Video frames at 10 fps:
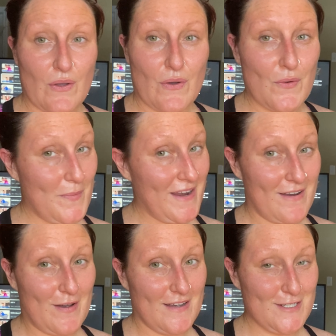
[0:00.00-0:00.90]
Oh my
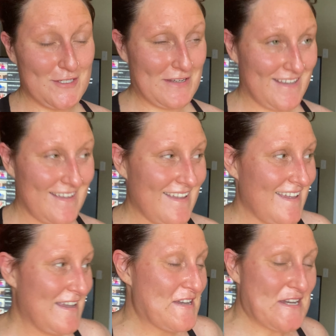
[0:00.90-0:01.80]
gosh,
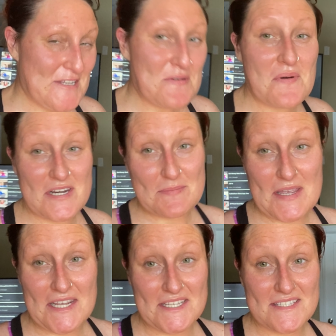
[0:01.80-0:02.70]
20
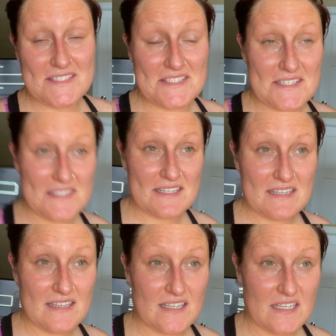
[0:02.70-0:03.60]
minutes.
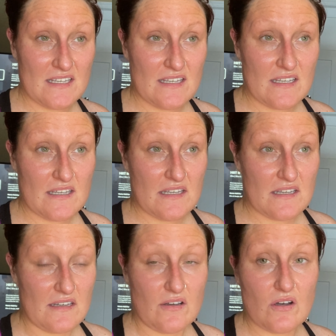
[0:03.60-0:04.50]

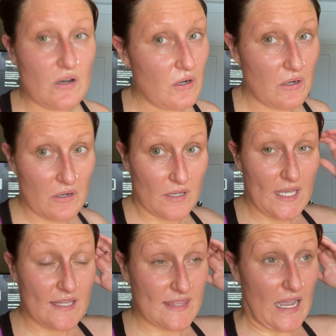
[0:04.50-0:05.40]
Oh,
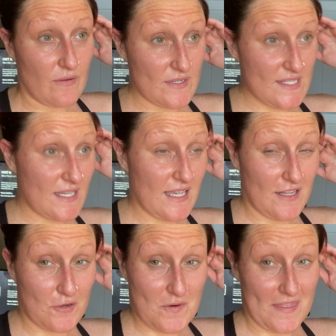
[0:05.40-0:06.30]
that was a
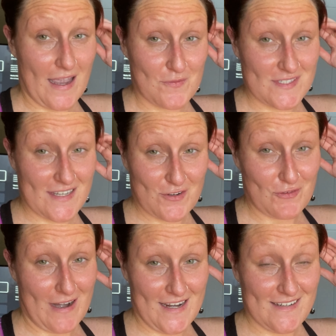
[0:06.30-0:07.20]
killer one. That was a
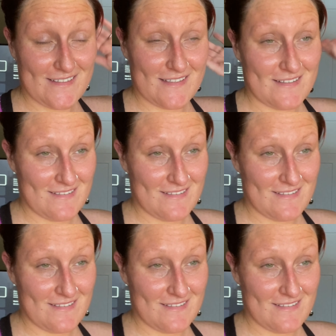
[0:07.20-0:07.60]
great,